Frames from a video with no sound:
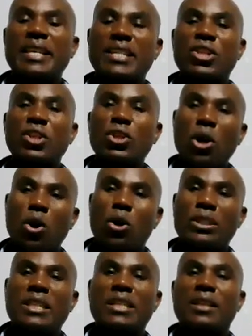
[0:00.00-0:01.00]
is
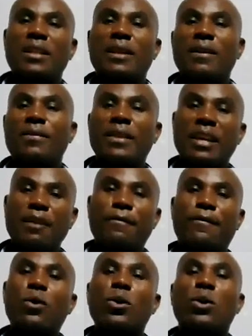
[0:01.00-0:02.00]
not
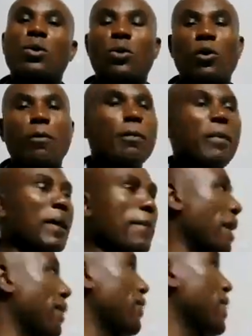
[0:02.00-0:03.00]
the full group
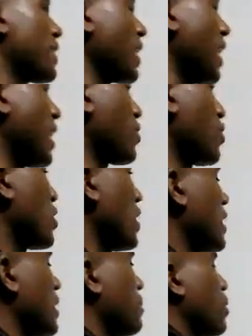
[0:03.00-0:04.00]
member. This
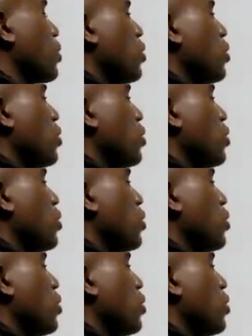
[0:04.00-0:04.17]
associate,